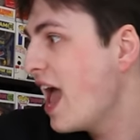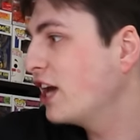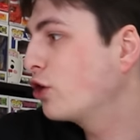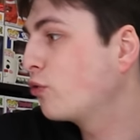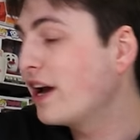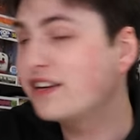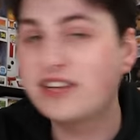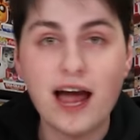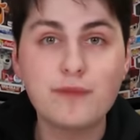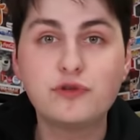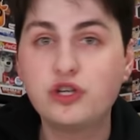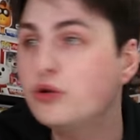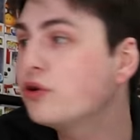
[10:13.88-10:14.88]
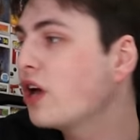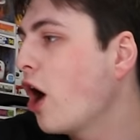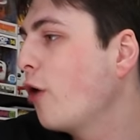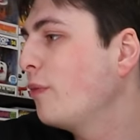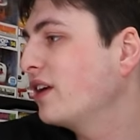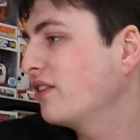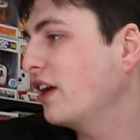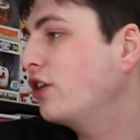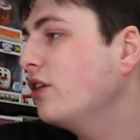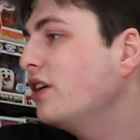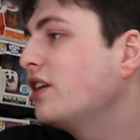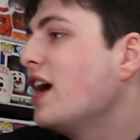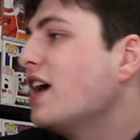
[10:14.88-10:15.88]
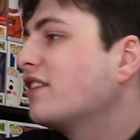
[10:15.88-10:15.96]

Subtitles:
a great time to go because I could